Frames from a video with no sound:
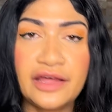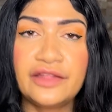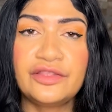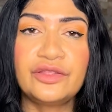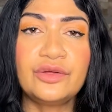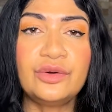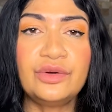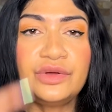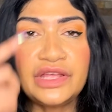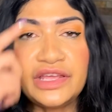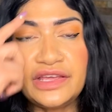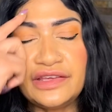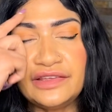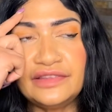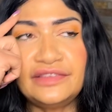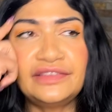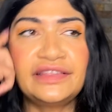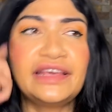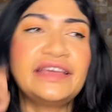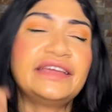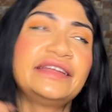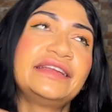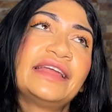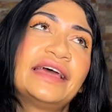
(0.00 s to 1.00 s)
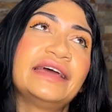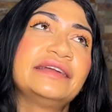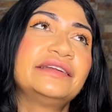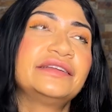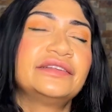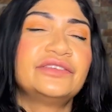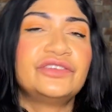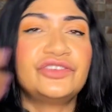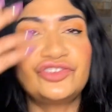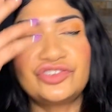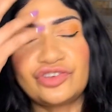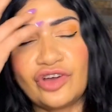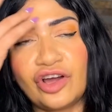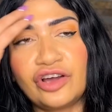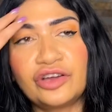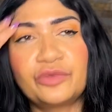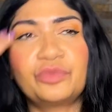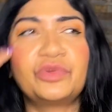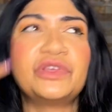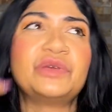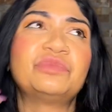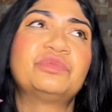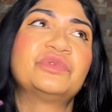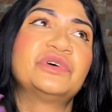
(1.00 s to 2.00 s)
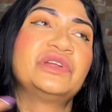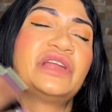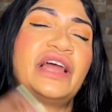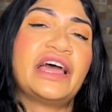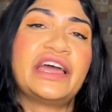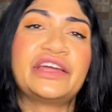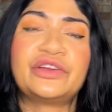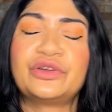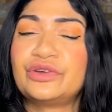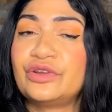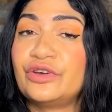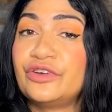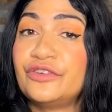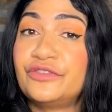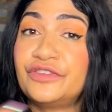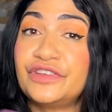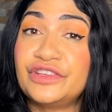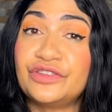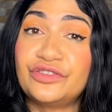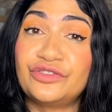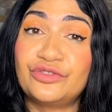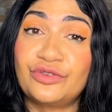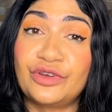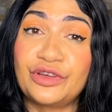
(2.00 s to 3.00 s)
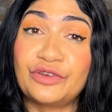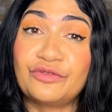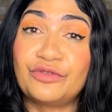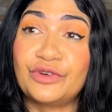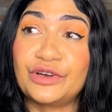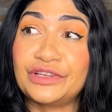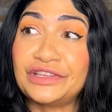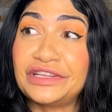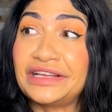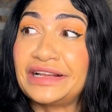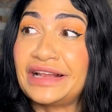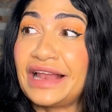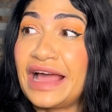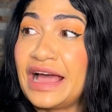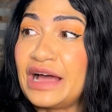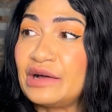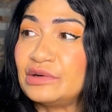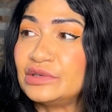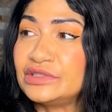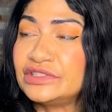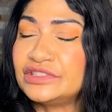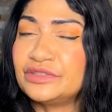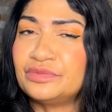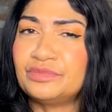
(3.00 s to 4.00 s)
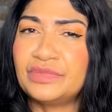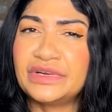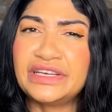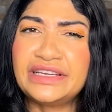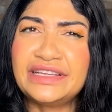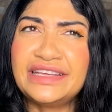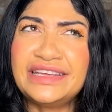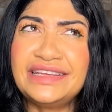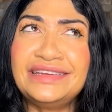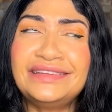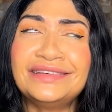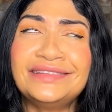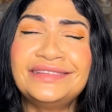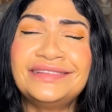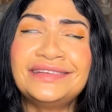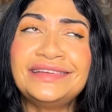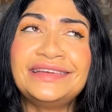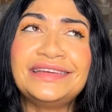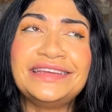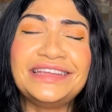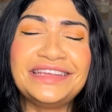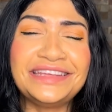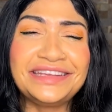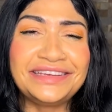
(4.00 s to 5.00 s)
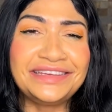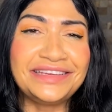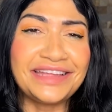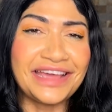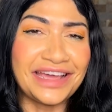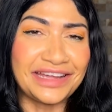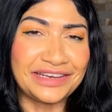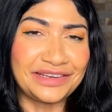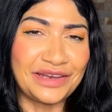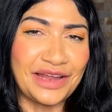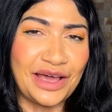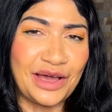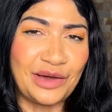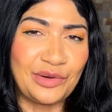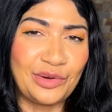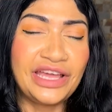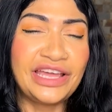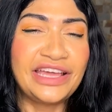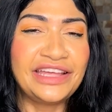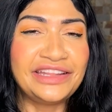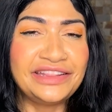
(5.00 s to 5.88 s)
So he's saying that shock people. I don't know if he's doing for the clout, but he doesn't need that now.